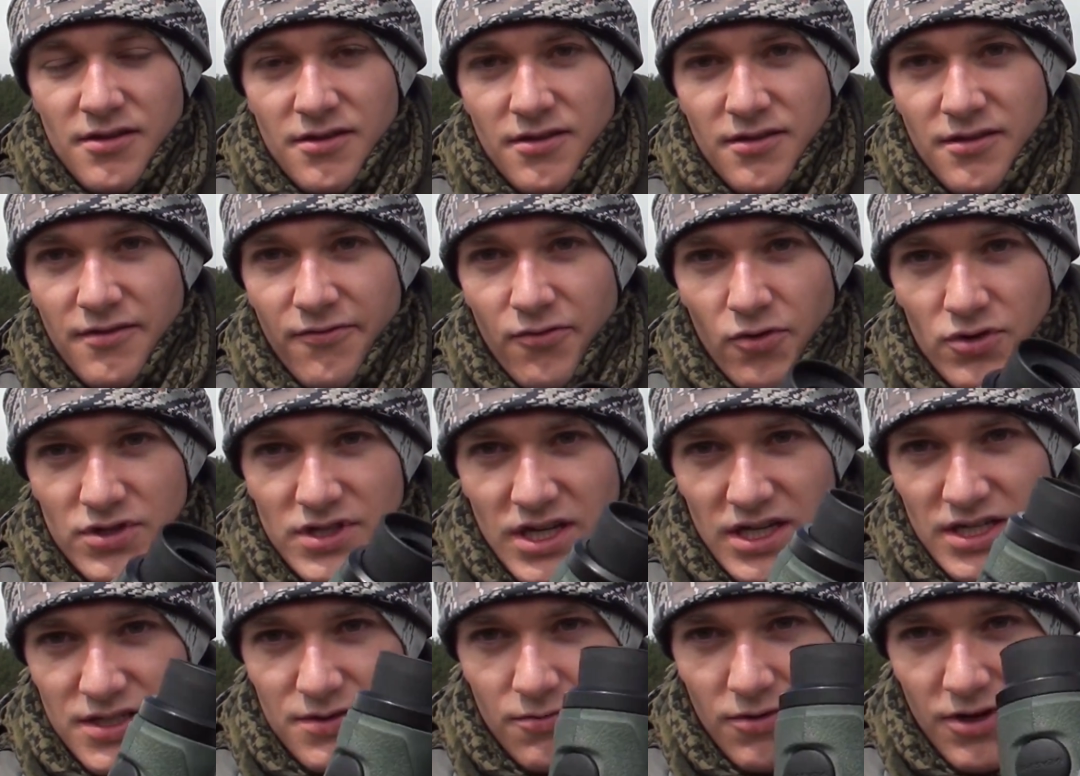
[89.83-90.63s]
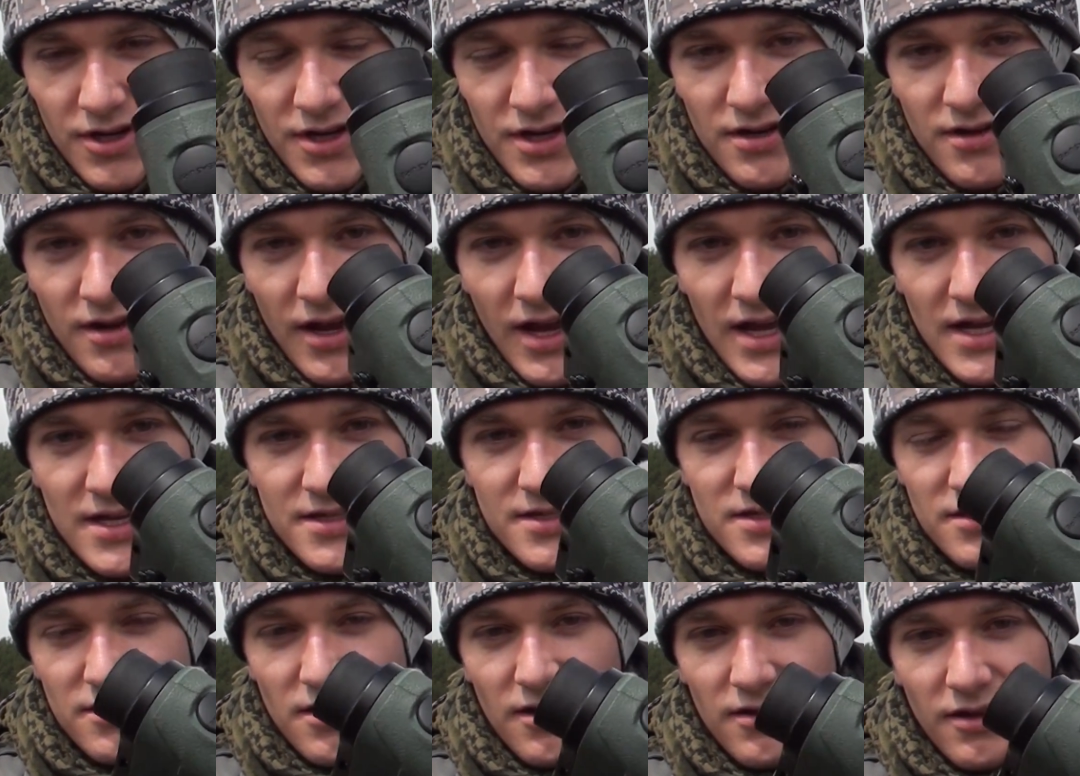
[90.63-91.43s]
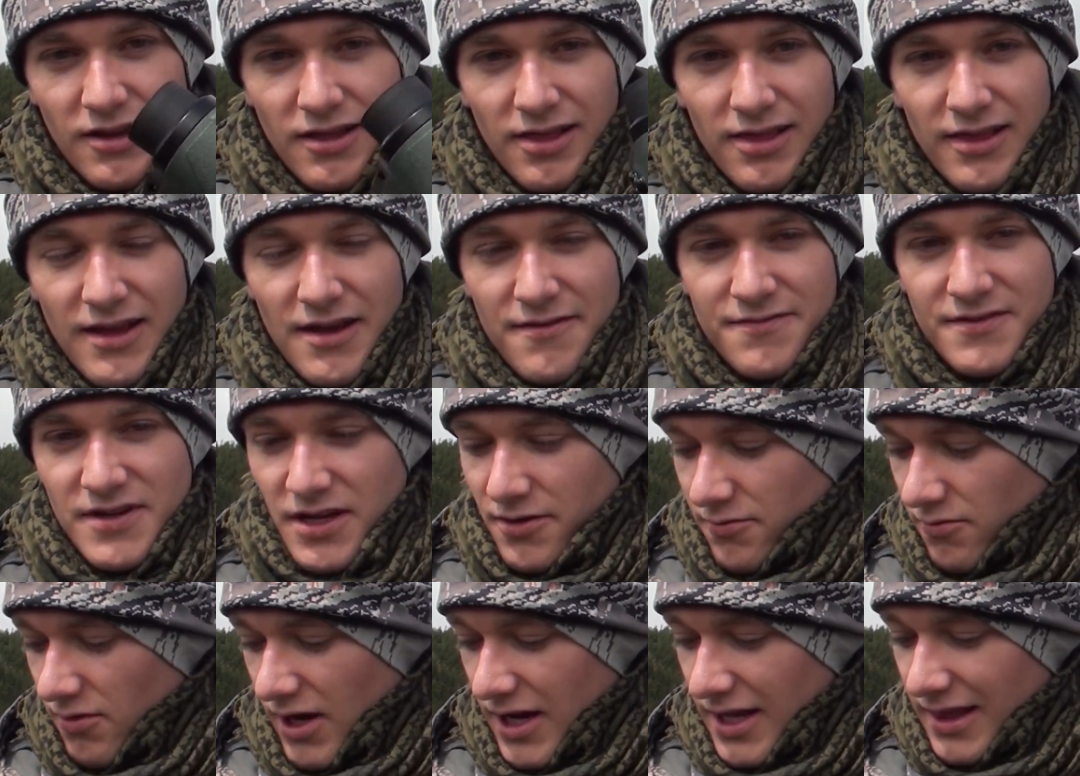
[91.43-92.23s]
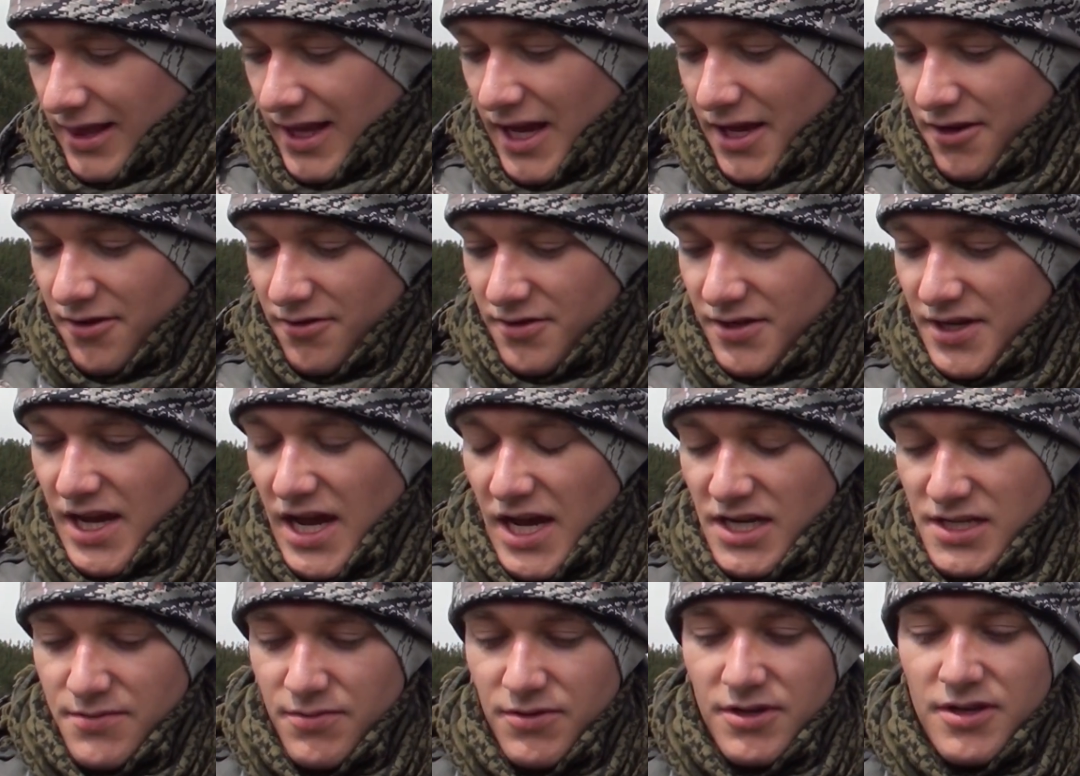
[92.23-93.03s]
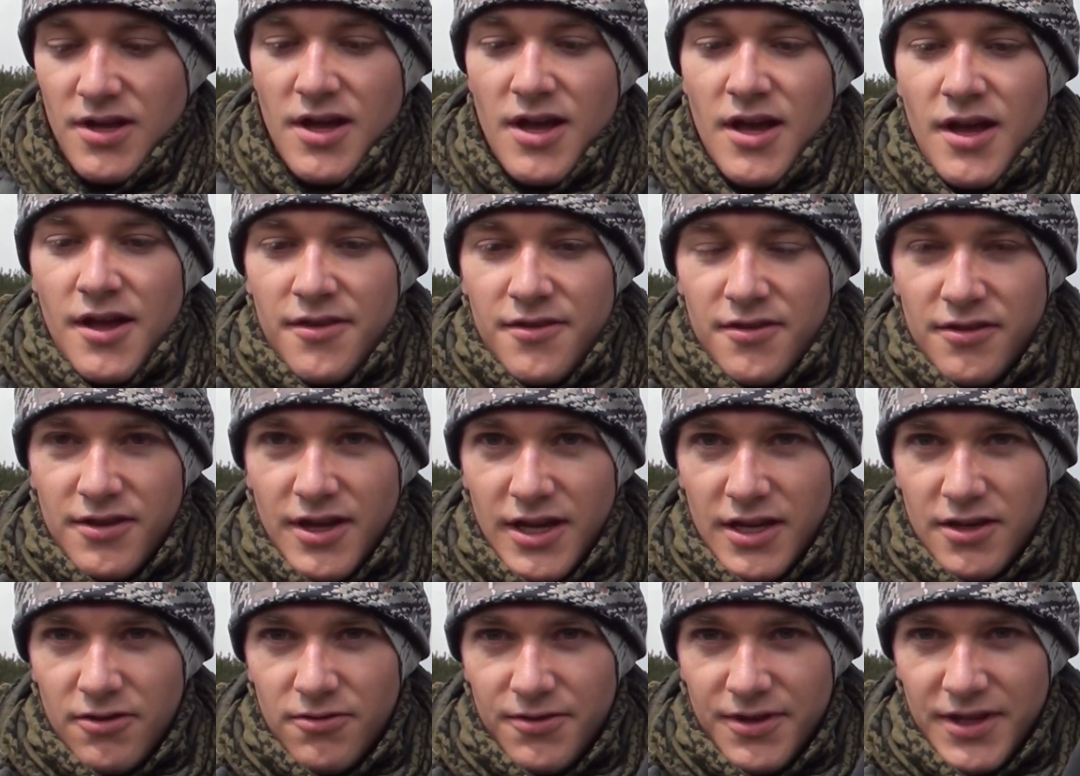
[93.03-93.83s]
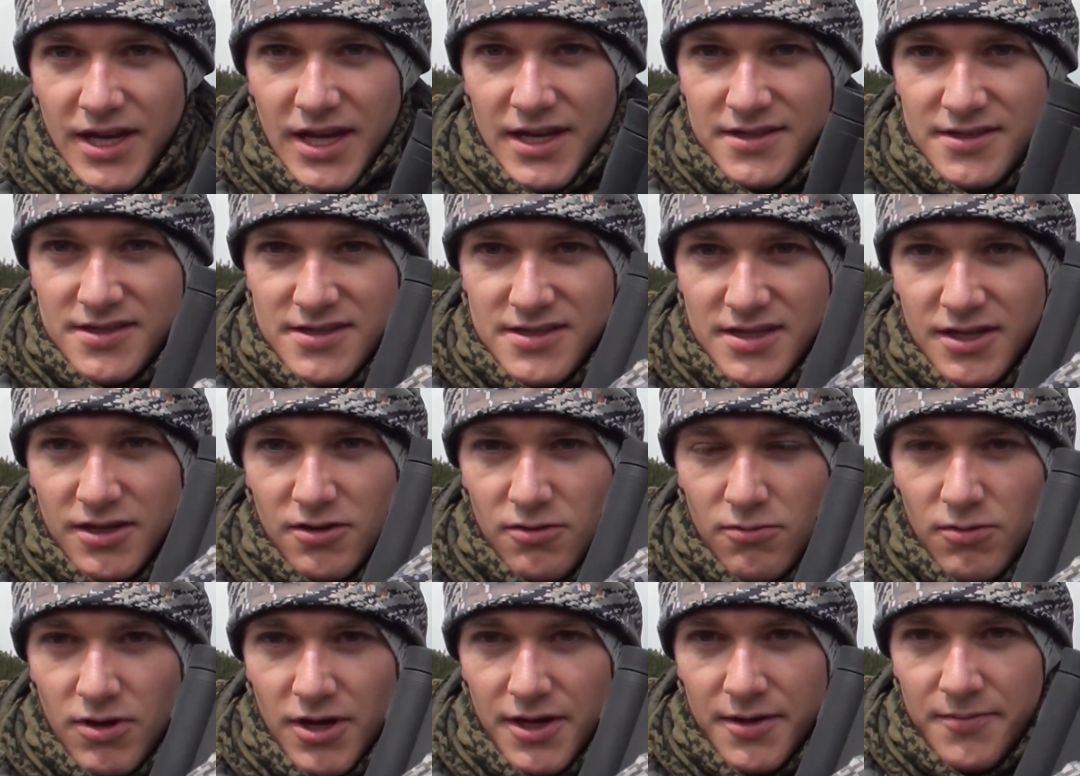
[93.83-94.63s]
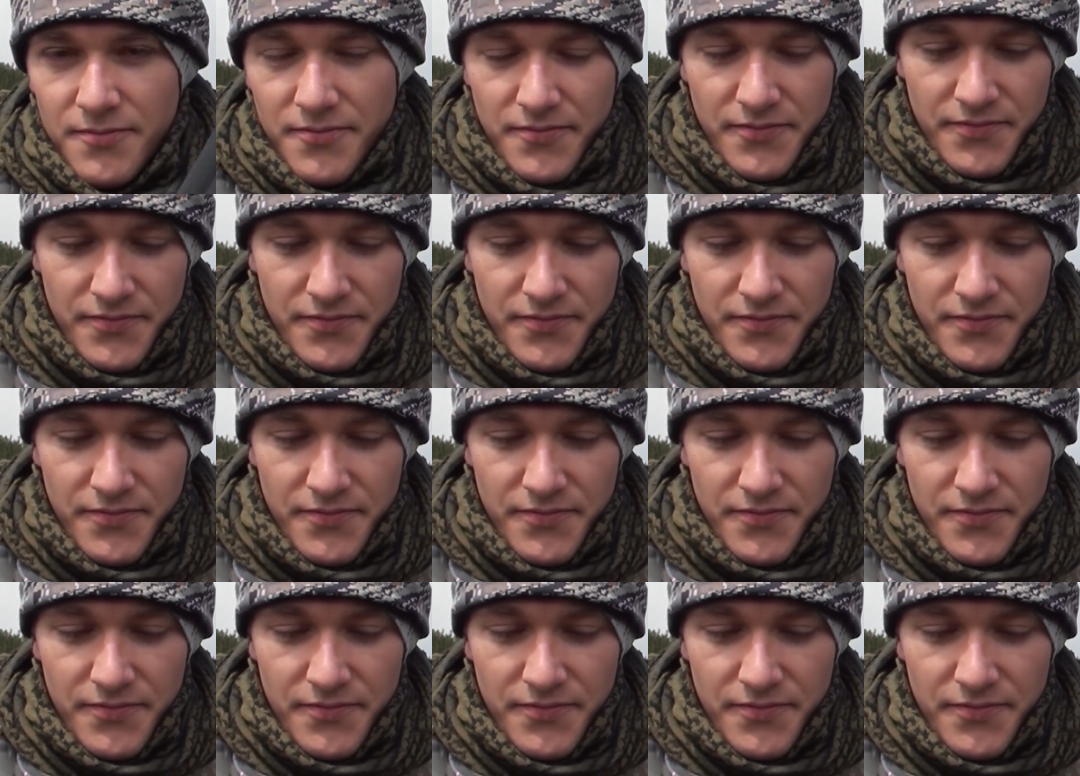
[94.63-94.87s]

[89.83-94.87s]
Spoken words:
The Vortex one has a little left and right lanyard attachment. The Leica only has a single one.